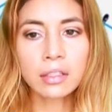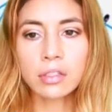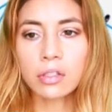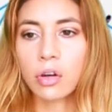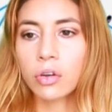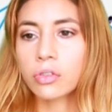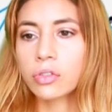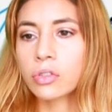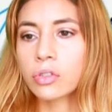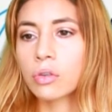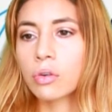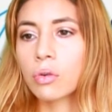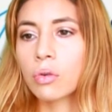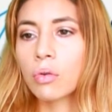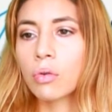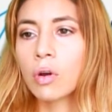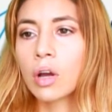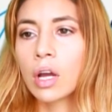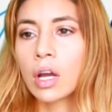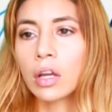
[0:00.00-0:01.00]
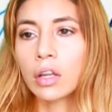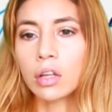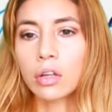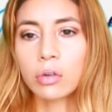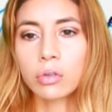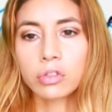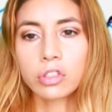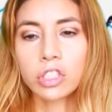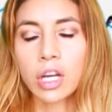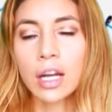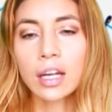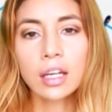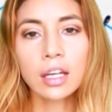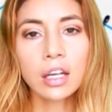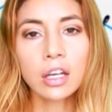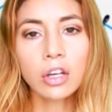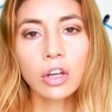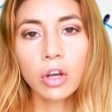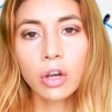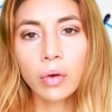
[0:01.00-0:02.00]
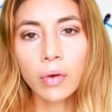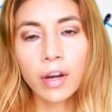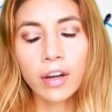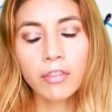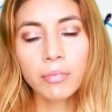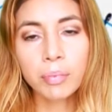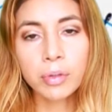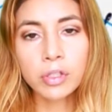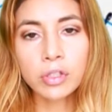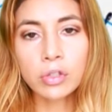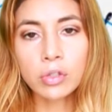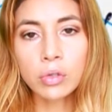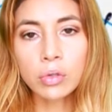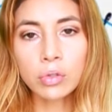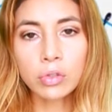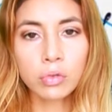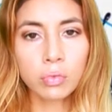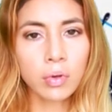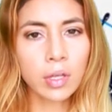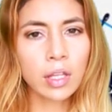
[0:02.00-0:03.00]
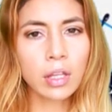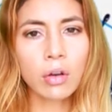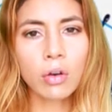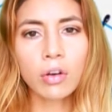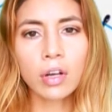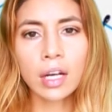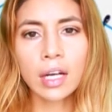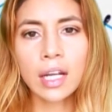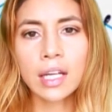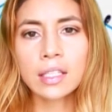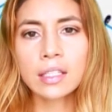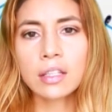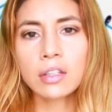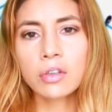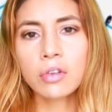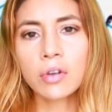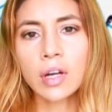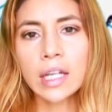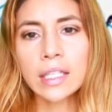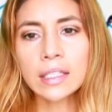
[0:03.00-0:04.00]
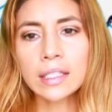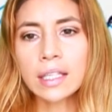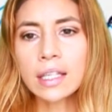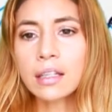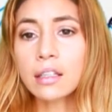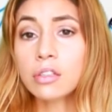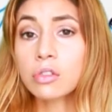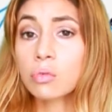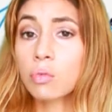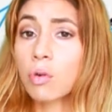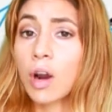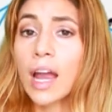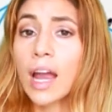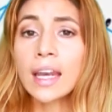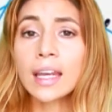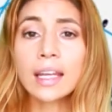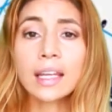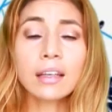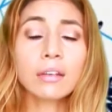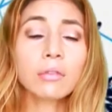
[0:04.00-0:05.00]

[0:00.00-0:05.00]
also, shining in your creative pursuits, really organizing your ideas, writing,